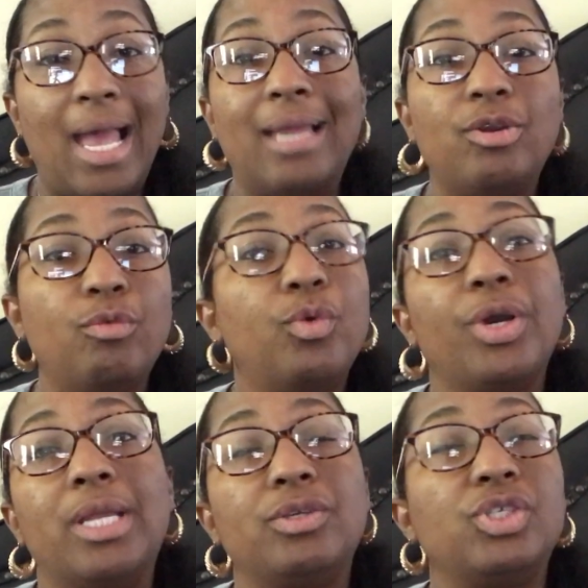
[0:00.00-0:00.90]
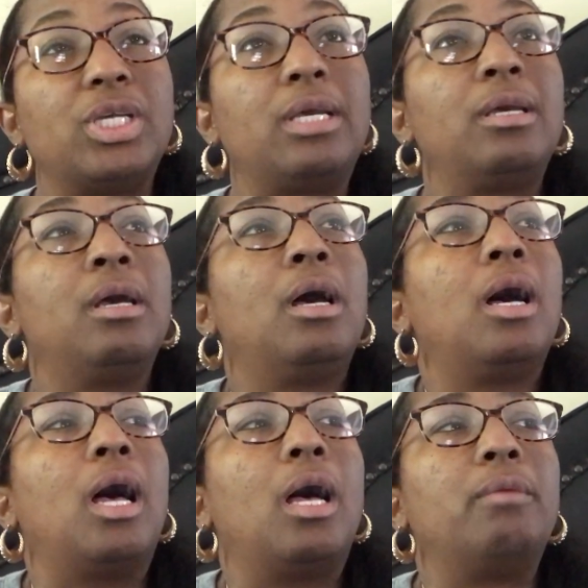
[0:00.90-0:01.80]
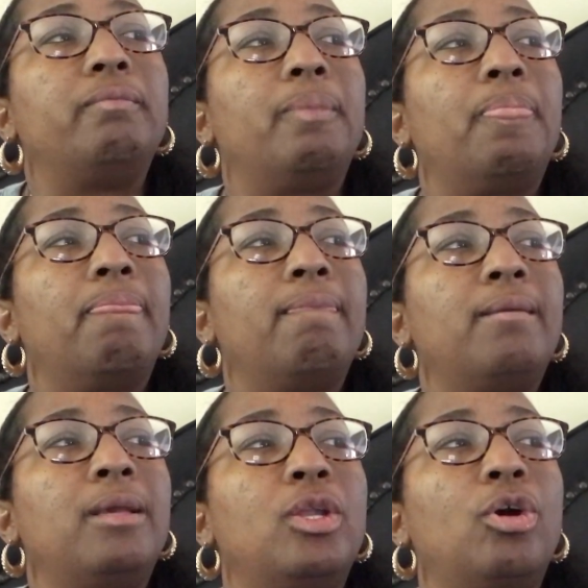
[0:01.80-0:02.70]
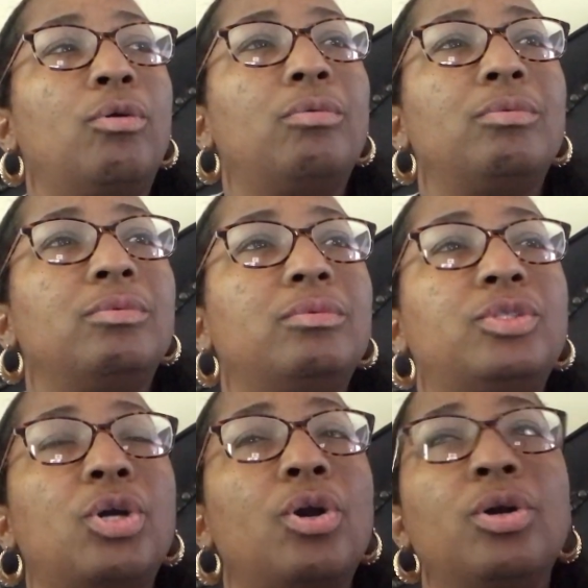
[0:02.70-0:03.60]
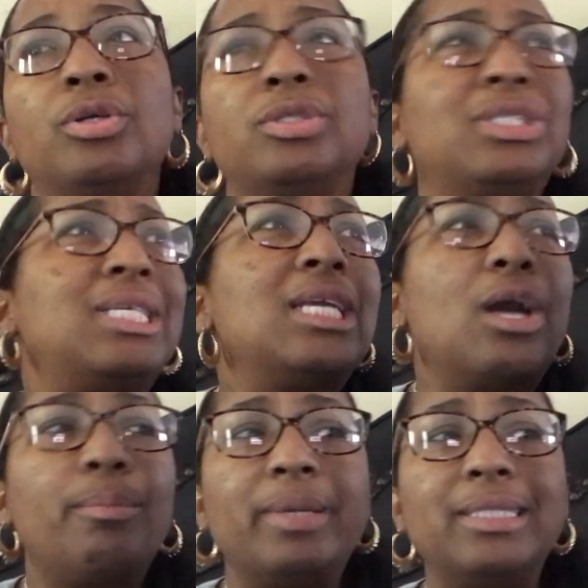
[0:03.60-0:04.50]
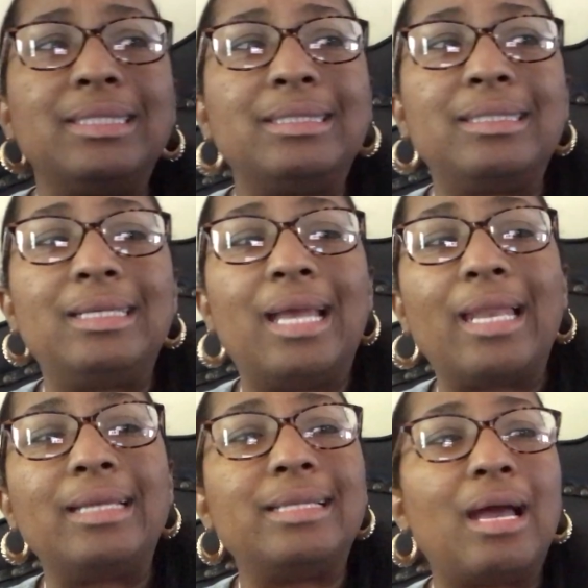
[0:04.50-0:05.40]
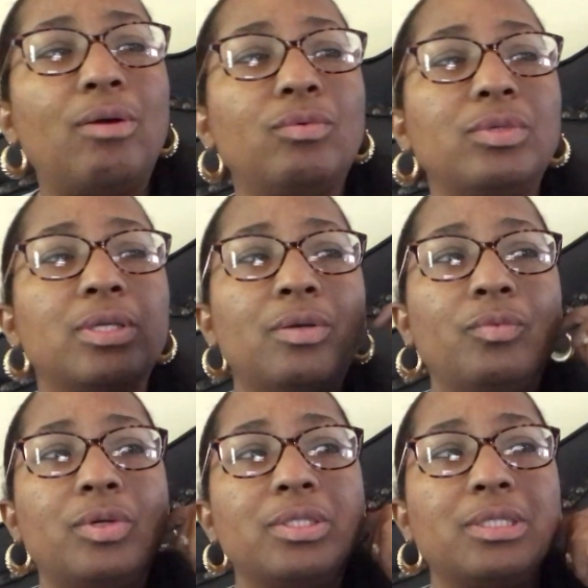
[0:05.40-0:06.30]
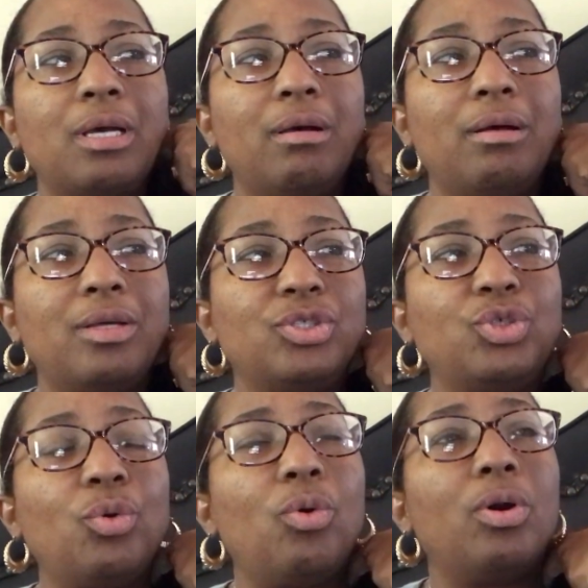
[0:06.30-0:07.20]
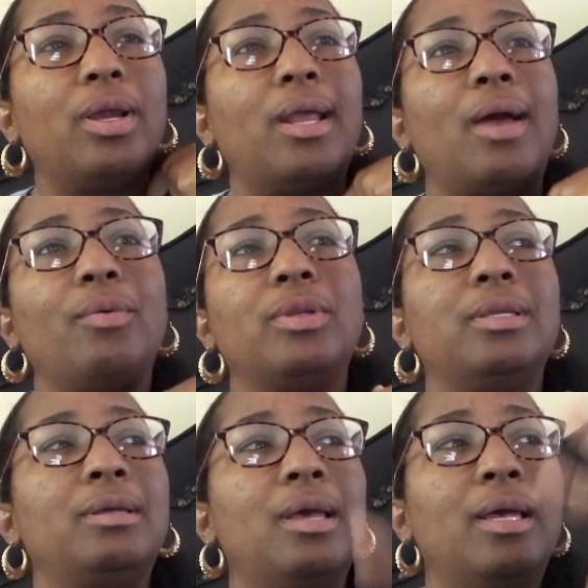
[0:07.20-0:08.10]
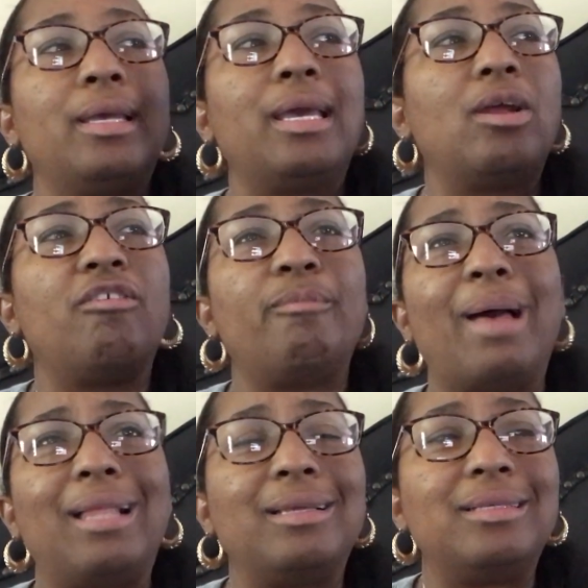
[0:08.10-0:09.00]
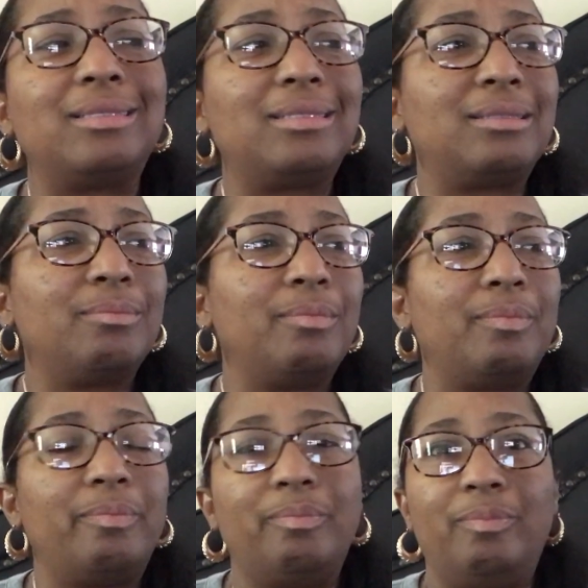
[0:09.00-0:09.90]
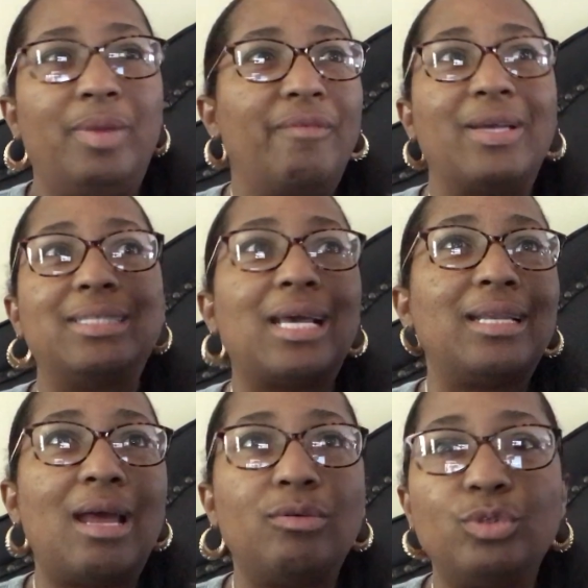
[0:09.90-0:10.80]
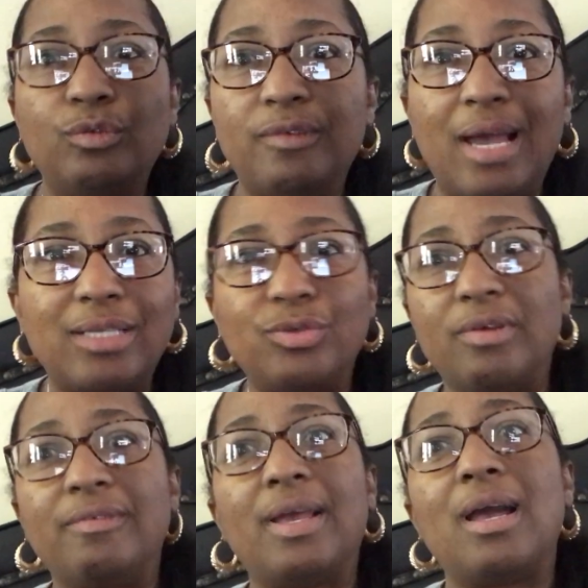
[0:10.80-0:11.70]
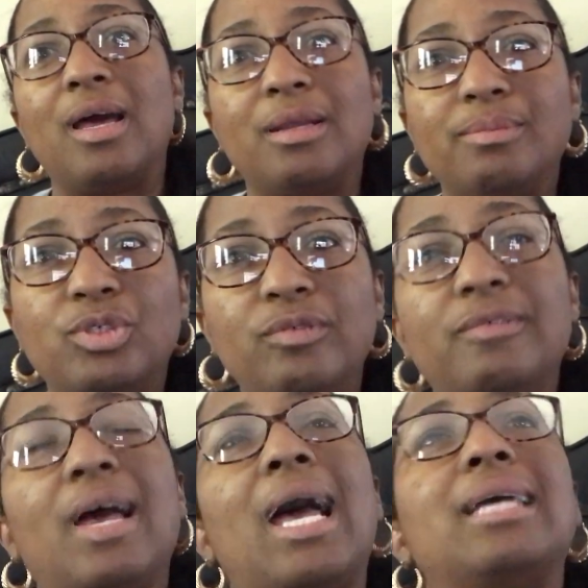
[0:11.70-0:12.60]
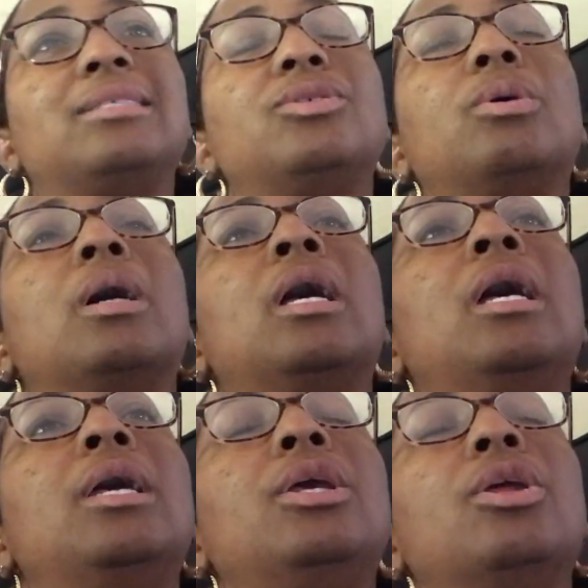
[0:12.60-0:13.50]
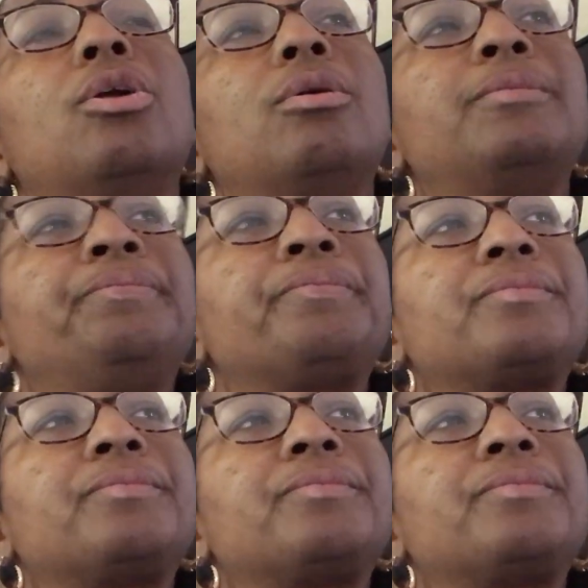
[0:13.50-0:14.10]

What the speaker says: I had no more energy. Um, you know, sitting up and getting down was a chore, and I would get off balance if I sat down too fast or if I got up too fast, or, you know,